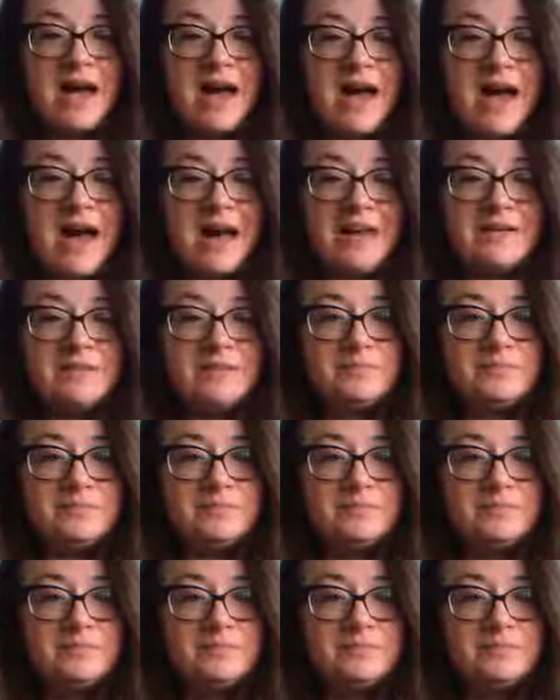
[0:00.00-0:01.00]

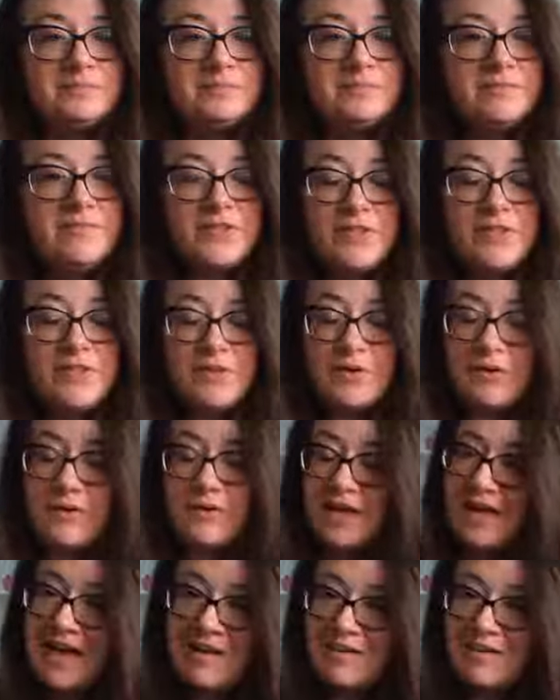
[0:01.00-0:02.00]
So
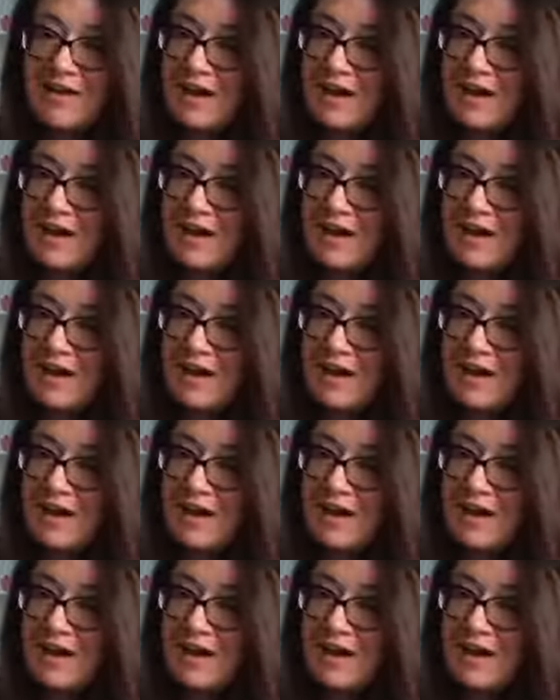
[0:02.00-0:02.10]
yeah,